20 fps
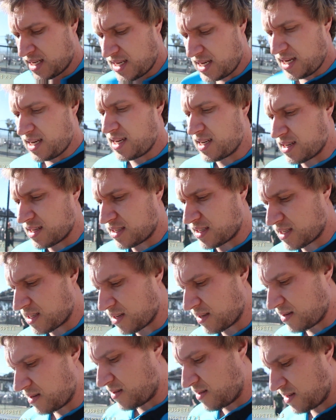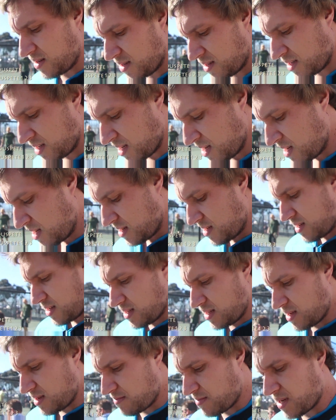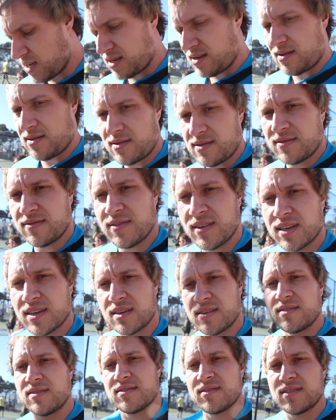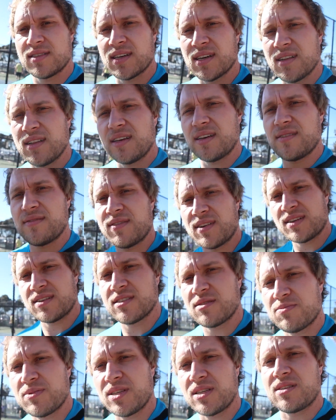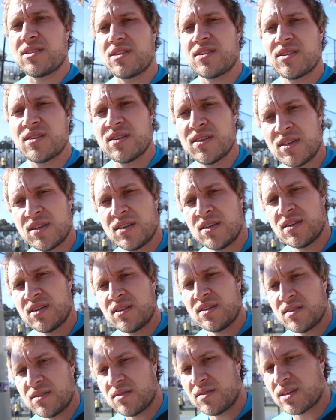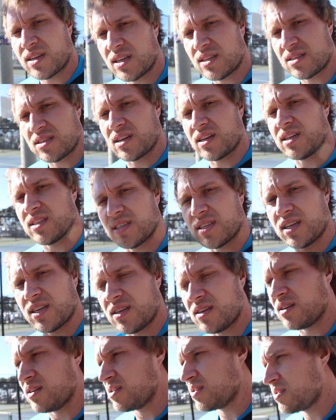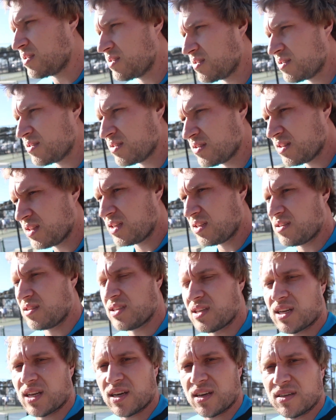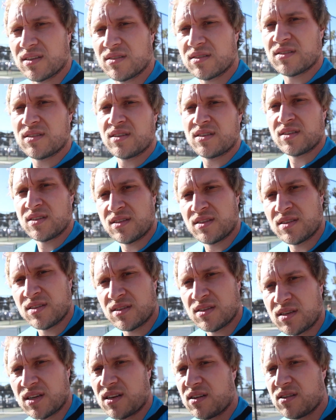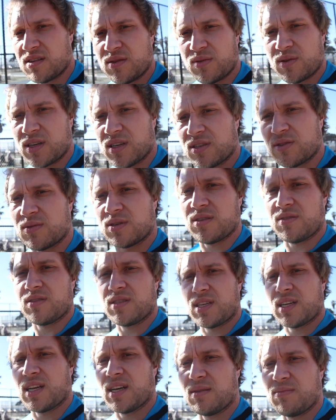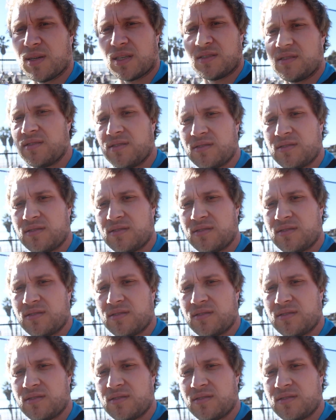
yeah, so LA, man. Fucking LA, Venice Beach. We'll catch you guys later. Later today. I don't know what else we're doing today, but